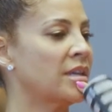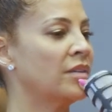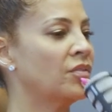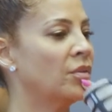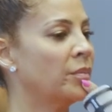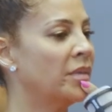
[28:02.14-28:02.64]

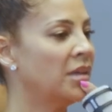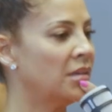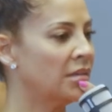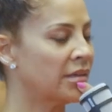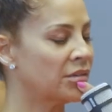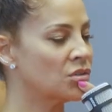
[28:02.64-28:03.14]
like for
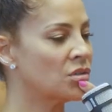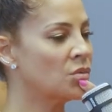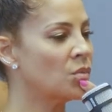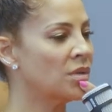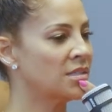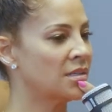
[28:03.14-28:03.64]
me, like she
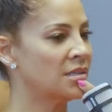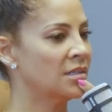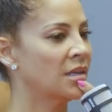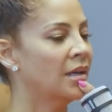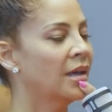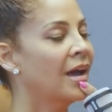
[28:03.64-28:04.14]
wasn't,
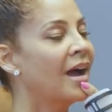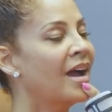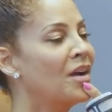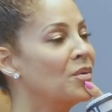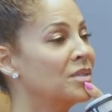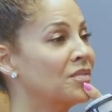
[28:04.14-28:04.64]

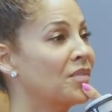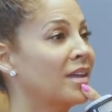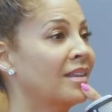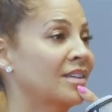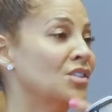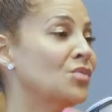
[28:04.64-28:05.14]
I always
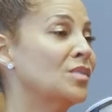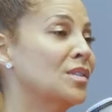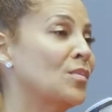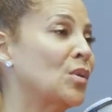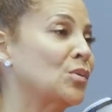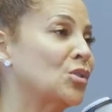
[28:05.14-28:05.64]
felt like she was
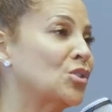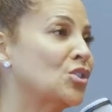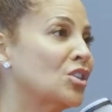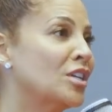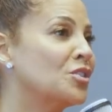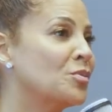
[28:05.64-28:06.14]
the most
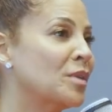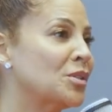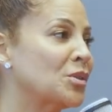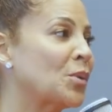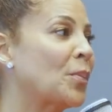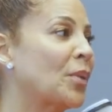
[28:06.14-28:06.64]

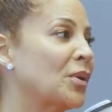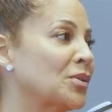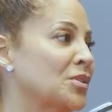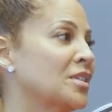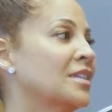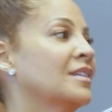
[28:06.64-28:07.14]
judgmental hmm.
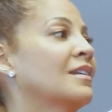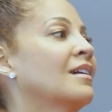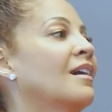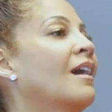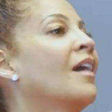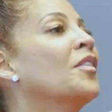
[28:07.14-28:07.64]
person mm.
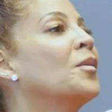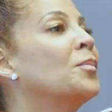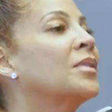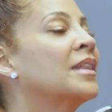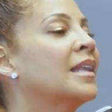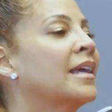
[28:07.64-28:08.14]
on the
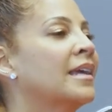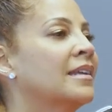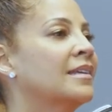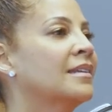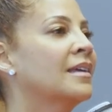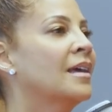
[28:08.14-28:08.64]

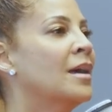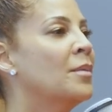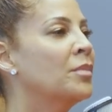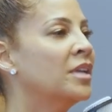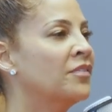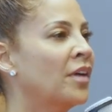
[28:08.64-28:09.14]
planet. Yeah.
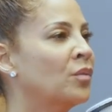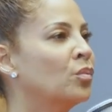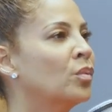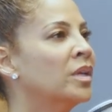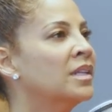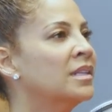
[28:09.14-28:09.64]
But if I
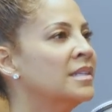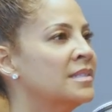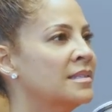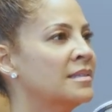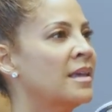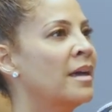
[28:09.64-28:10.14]
really
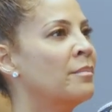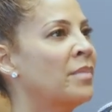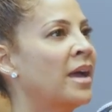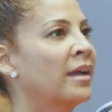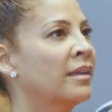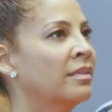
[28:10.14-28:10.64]
sat
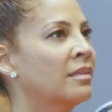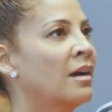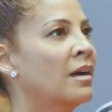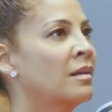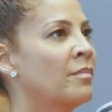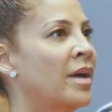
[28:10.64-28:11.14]
back and
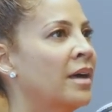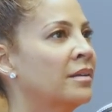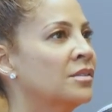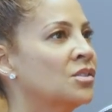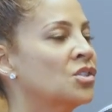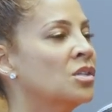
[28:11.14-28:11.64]
thought about
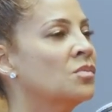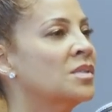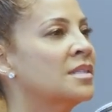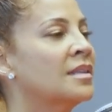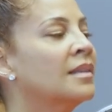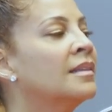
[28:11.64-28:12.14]
it, she
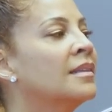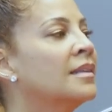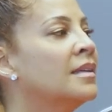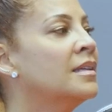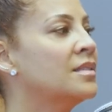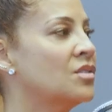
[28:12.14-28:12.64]
was the
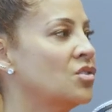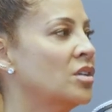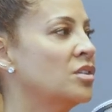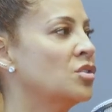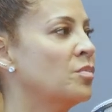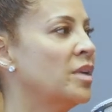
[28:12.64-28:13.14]
least
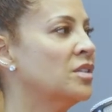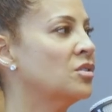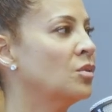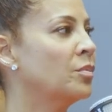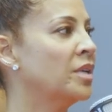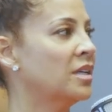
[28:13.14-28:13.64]

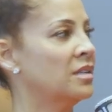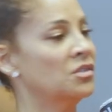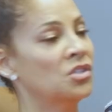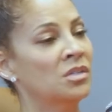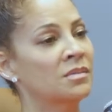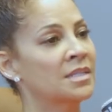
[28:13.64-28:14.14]
judgmental mm.
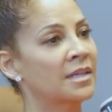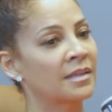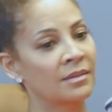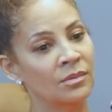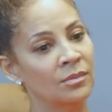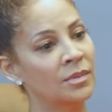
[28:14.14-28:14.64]
because she was
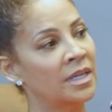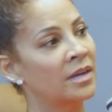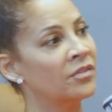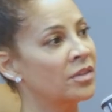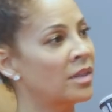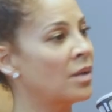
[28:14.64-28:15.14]
like,
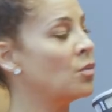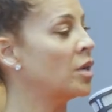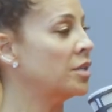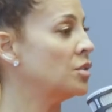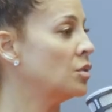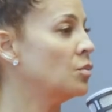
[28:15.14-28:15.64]
whatever they
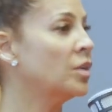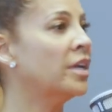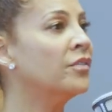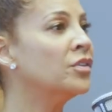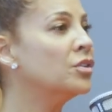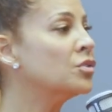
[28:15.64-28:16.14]
want to do,
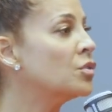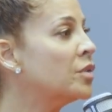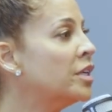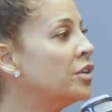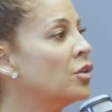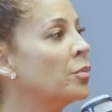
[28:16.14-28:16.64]
whatever you're
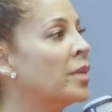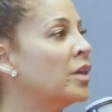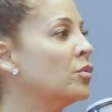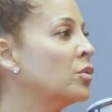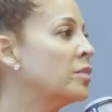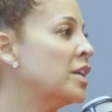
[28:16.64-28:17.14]
doing in your
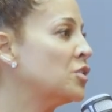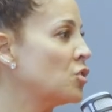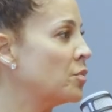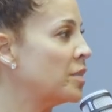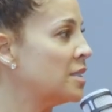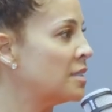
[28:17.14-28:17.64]
bedroom, that's
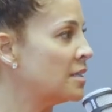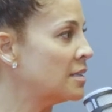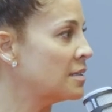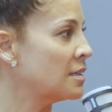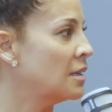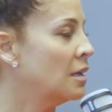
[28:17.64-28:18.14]
your
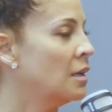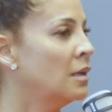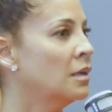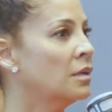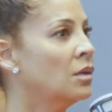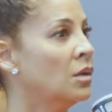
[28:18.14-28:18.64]
business. Mm
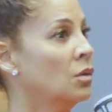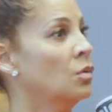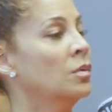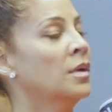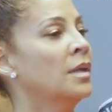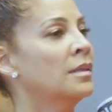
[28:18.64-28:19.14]
you
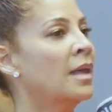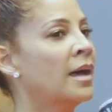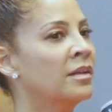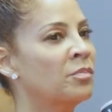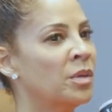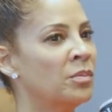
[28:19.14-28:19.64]
know, a
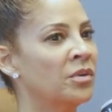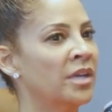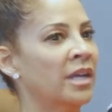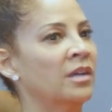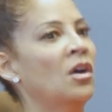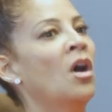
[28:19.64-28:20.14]
lot of people
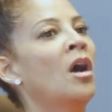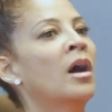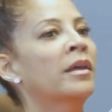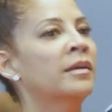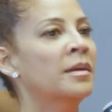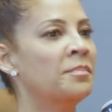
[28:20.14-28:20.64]
get
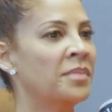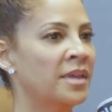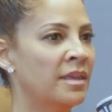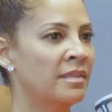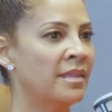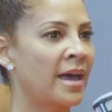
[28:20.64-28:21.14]
caught up
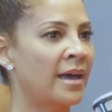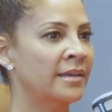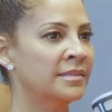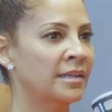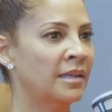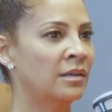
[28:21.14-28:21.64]
in
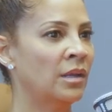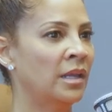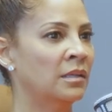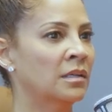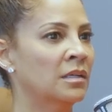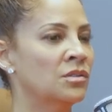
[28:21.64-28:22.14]
that, in,
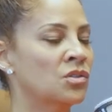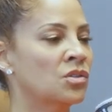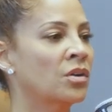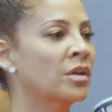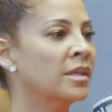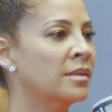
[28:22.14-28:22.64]
in
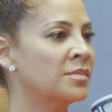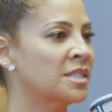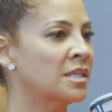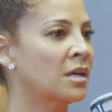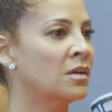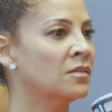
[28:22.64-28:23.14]
concerning
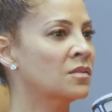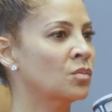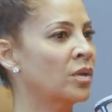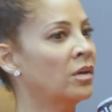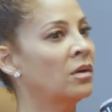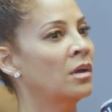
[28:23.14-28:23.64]
themselves
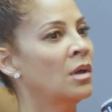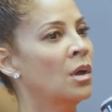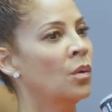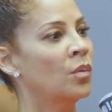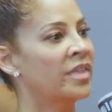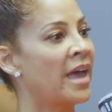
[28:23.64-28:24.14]
will
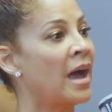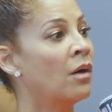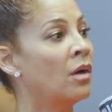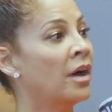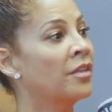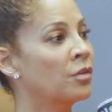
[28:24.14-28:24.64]
with
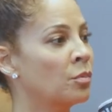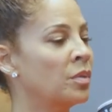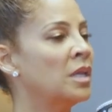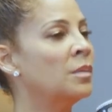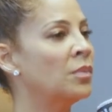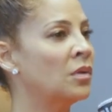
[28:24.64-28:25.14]
how other
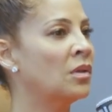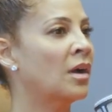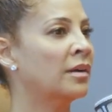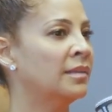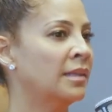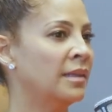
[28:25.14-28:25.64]
people
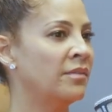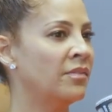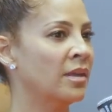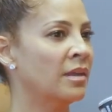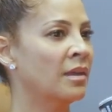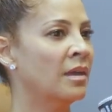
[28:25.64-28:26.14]
are
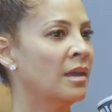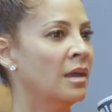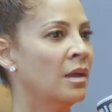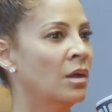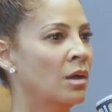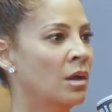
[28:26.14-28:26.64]
living.
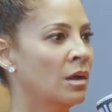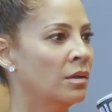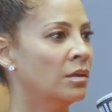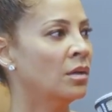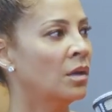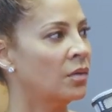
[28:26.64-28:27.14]

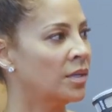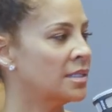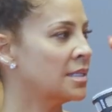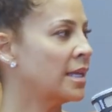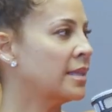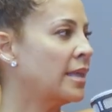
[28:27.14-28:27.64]
You know,
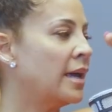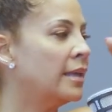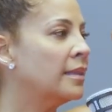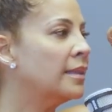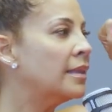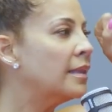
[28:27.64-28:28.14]
it's like
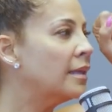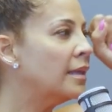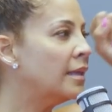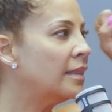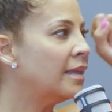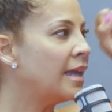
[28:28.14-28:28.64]
that
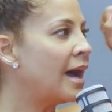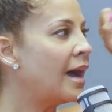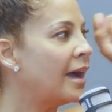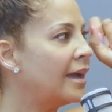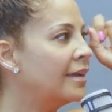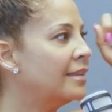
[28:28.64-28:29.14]
in the
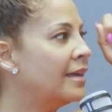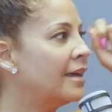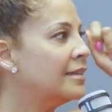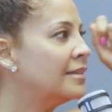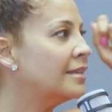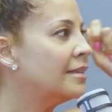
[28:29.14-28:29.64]
eye
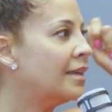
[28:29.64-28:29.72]
that yeah